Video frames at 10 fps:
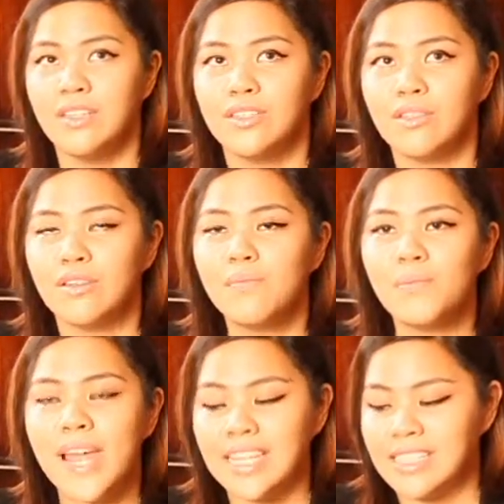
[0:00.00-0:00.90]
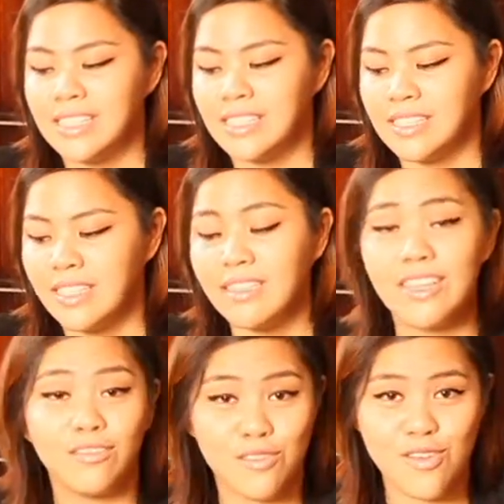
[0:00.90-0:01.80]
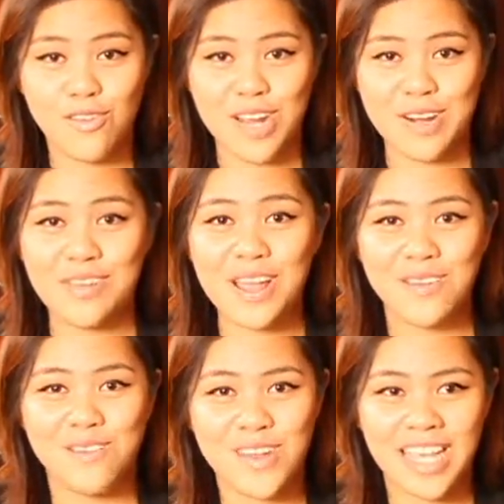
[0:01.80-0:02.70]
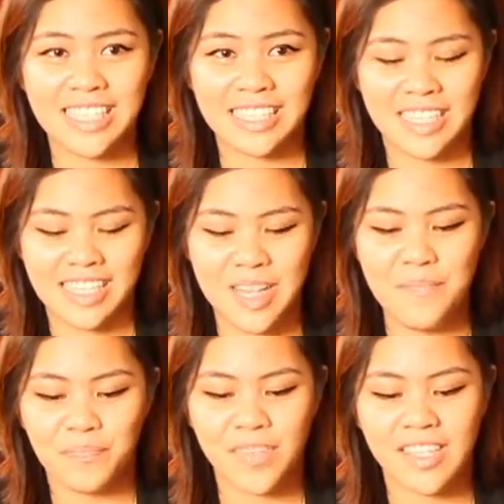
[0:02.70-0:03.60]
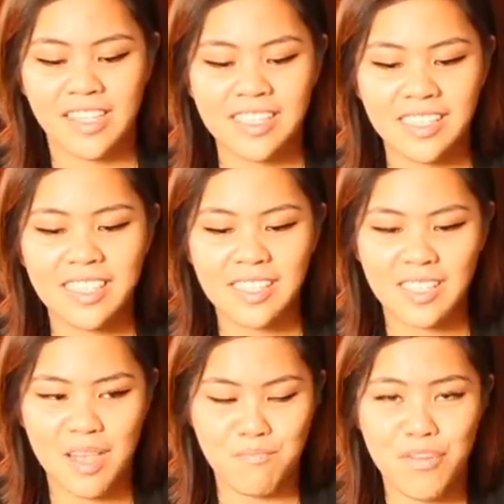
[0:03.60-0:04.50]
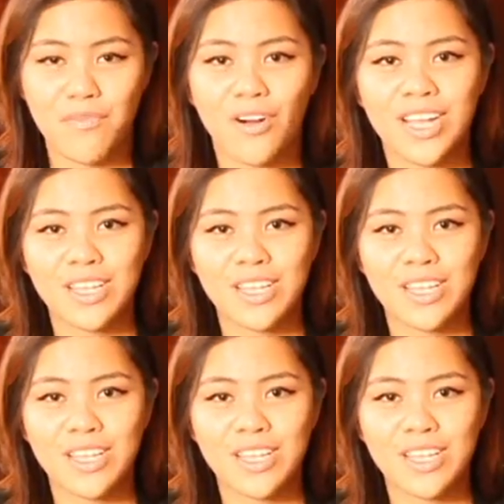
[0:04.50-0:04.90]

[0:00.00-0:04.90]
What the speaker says: So complexity theory recognizes that the system before